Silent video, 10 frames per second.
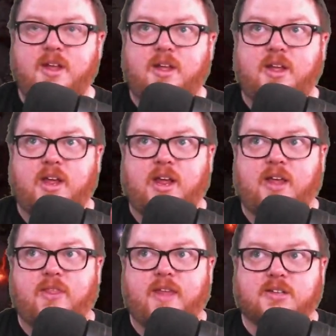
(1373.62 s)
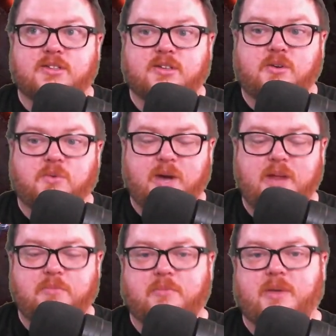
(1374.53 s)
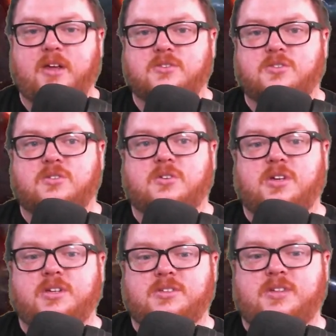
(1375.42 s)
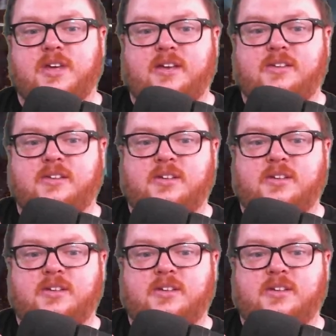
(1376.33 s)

And that's great. But my concern is that,